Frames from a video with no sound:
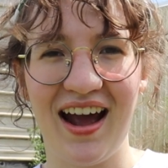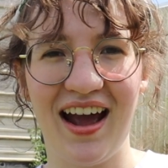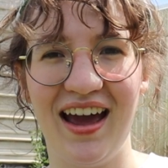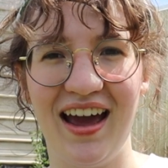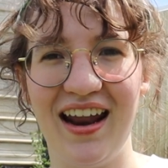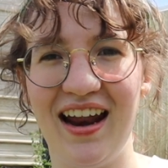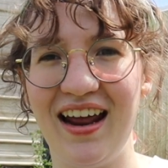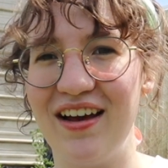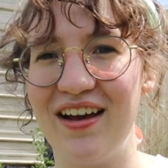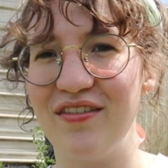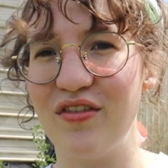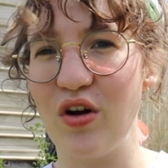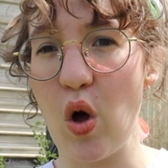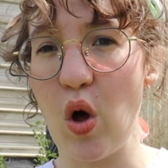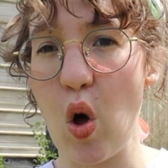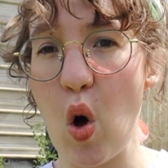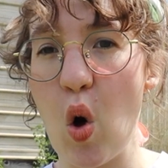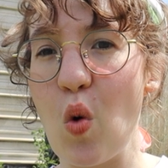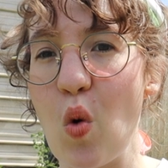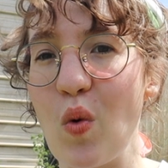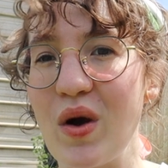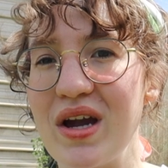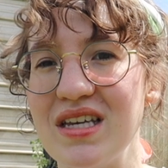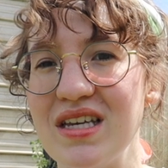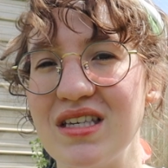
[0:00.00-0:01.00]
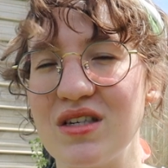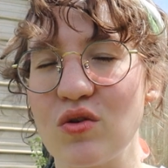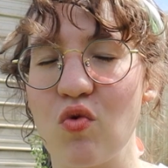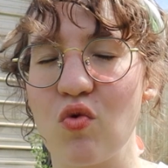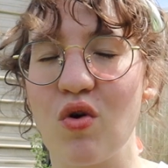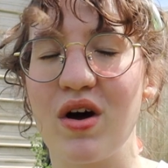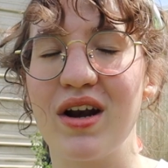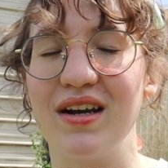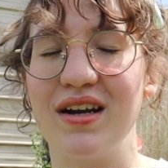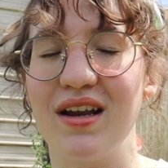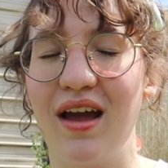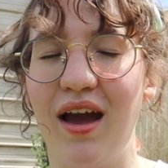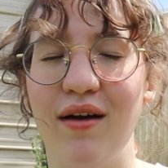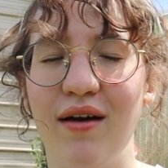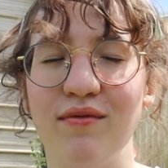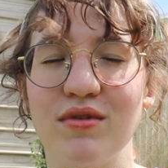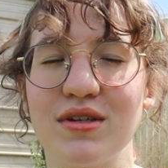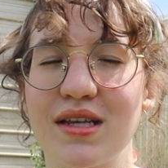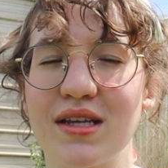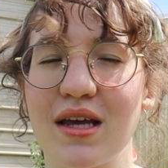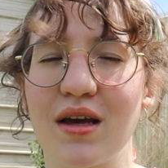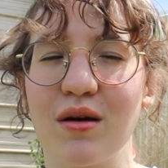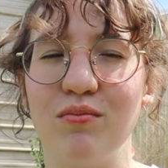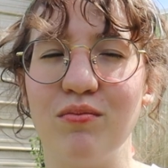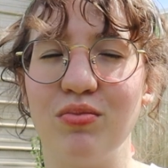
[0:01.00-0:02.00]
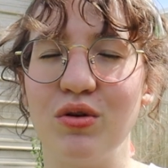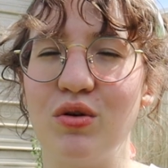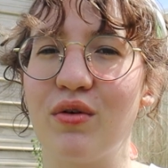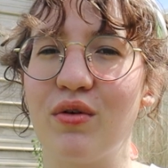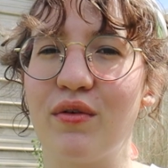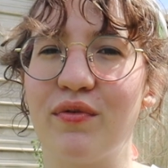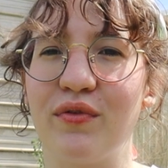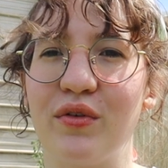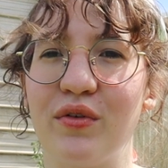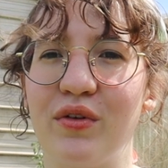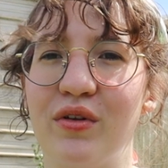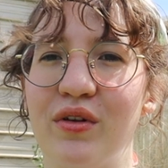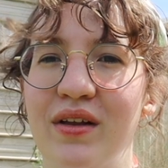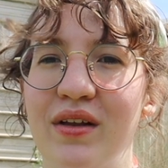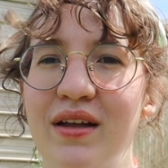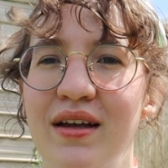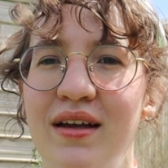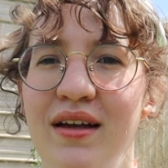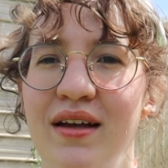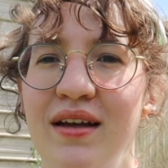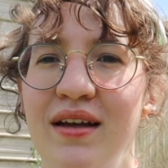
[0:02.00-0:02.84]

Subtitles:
And I have always wanted to have just like a beautiful